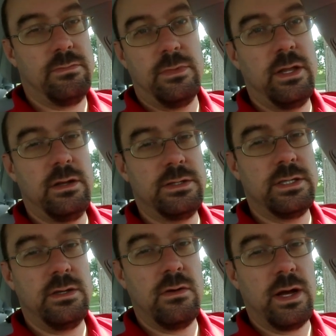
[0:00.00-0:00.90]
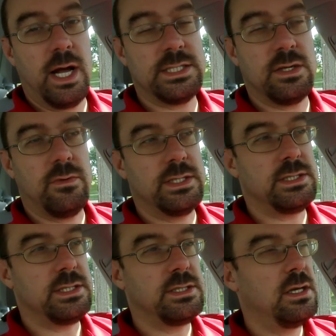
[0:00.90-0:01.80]
little to no
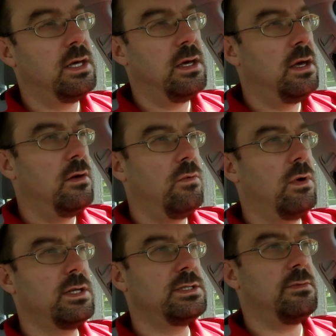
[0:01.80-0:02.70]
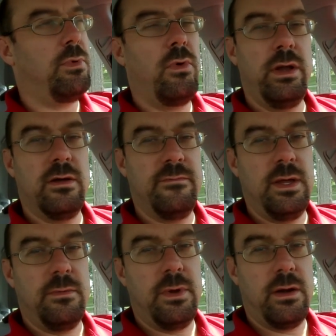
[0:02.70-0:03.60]
consequences. What is the point of
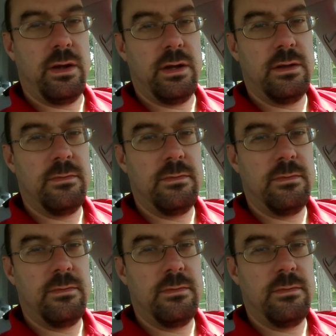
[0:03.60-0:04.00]
being married?